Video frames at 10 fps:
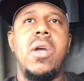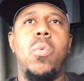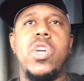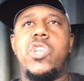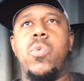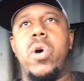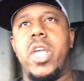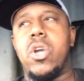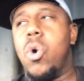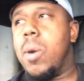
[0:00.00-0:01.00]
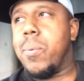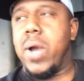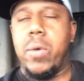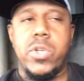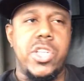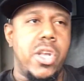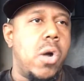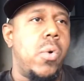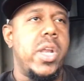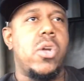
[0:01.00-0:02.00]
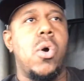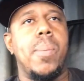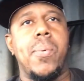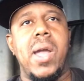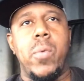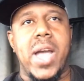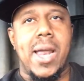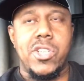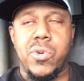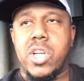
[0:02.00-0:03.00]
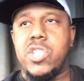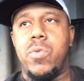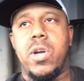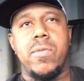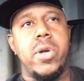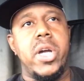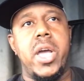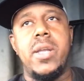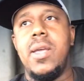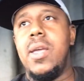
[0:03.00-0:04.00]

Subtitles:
what you want to incorporate, what you don't want to incorporate, what kind of trucks you want to run,